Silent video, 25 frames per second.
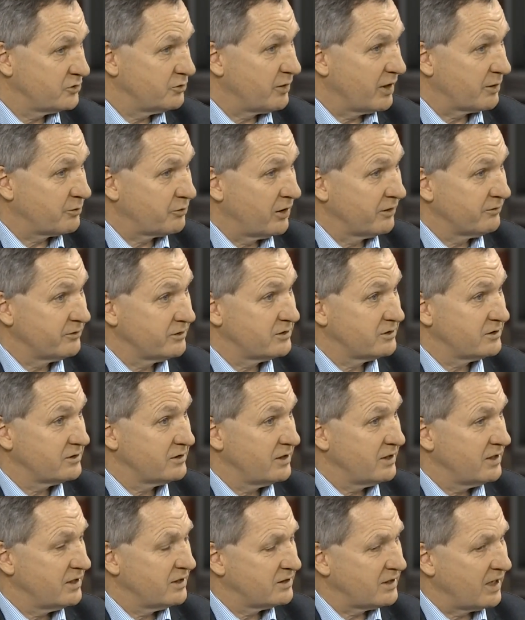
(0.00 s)
to make
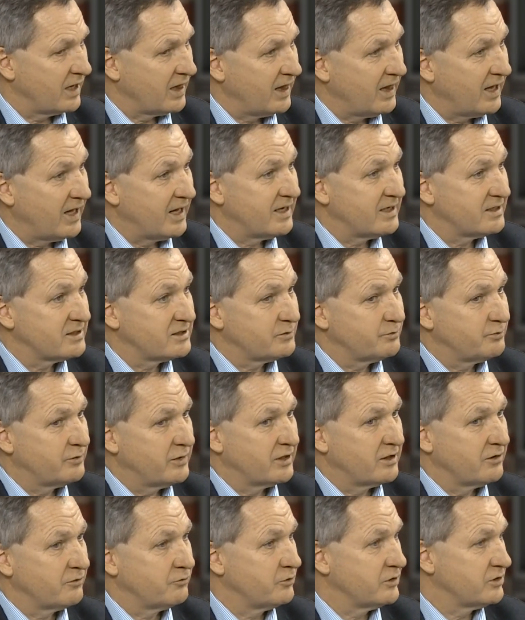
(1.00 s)
profits. The last
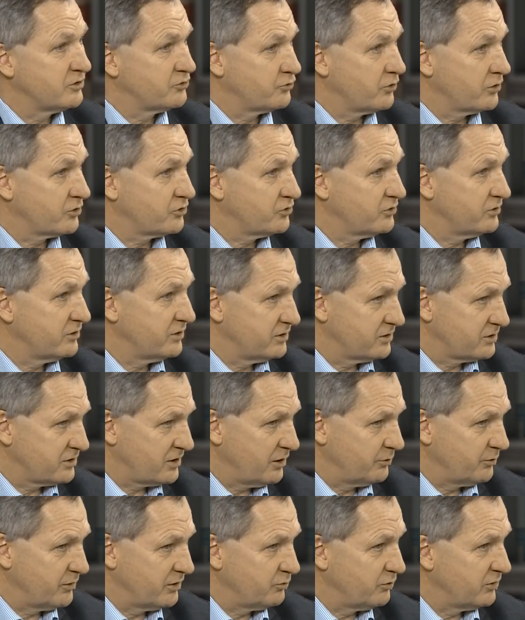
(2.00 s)
bit of restructuring is
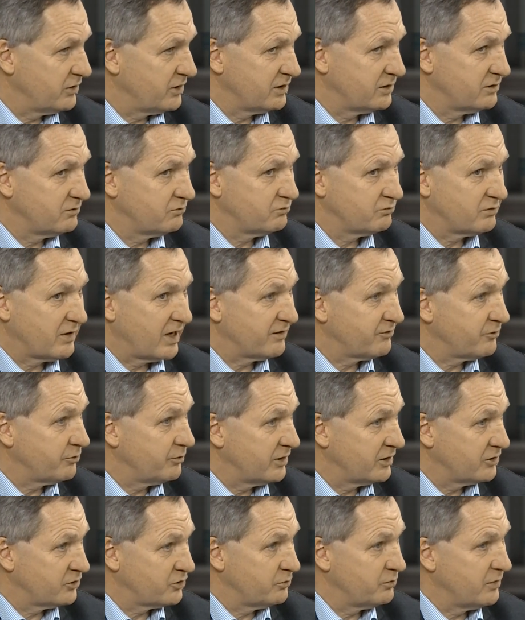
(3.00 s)
coming. We need
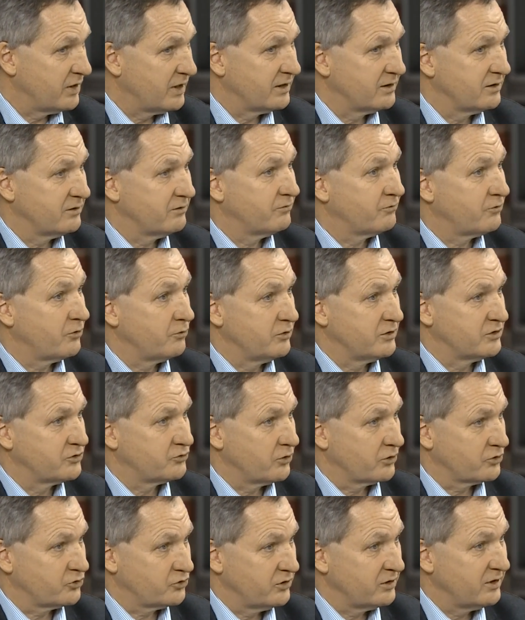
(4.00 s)
£500,000 to £1 million for
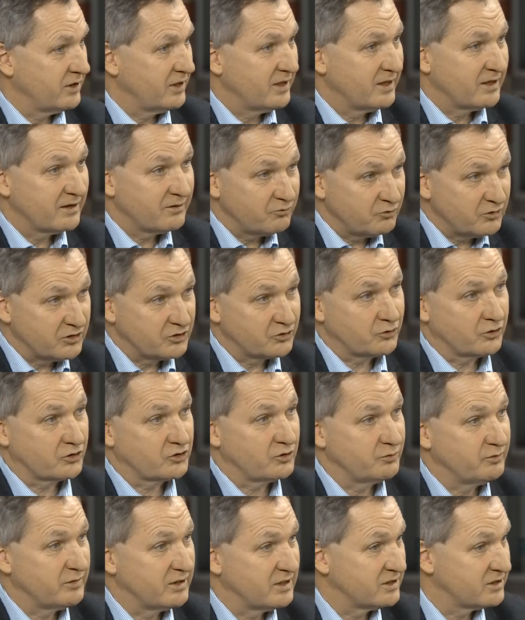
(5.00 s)
restructuring.
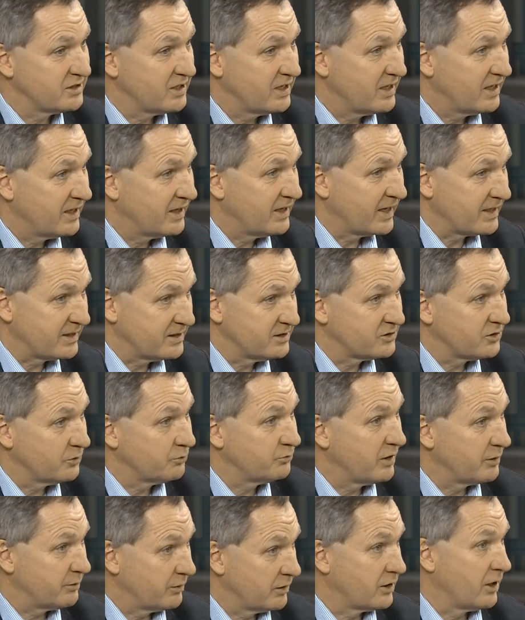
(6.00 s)
Restructuring means letting
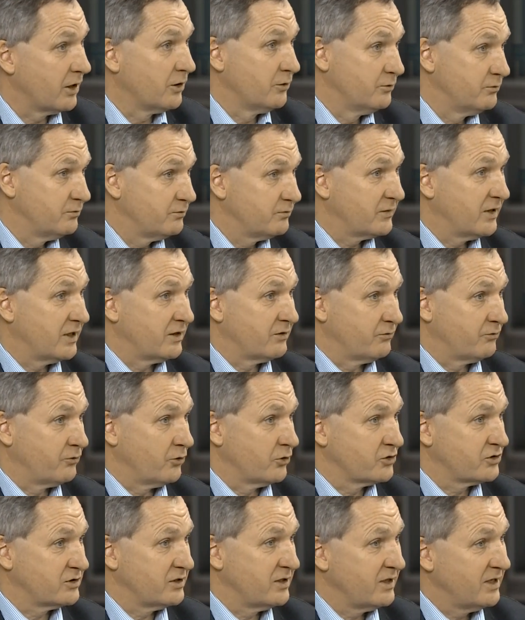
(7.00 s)
some people go.
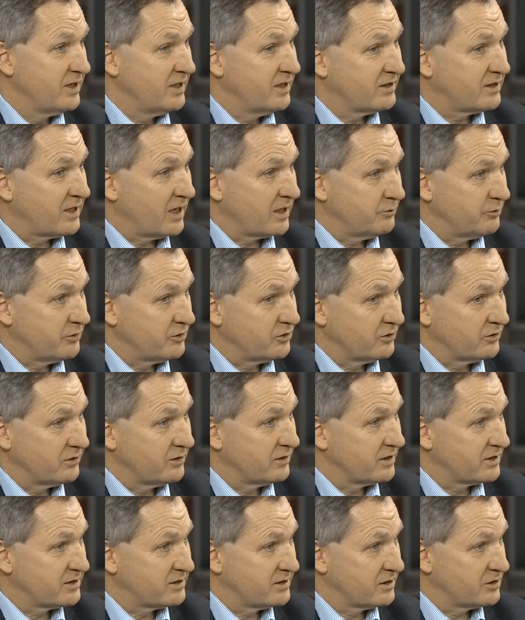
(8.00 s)
Unfortunately, that'll be done
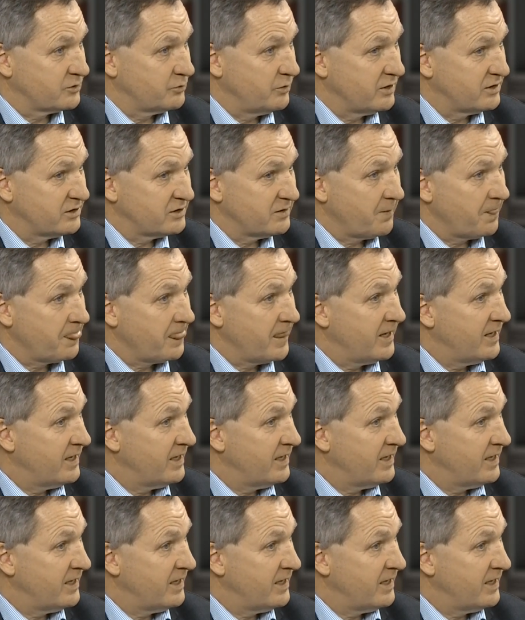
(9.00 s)
in the next 6 weeks.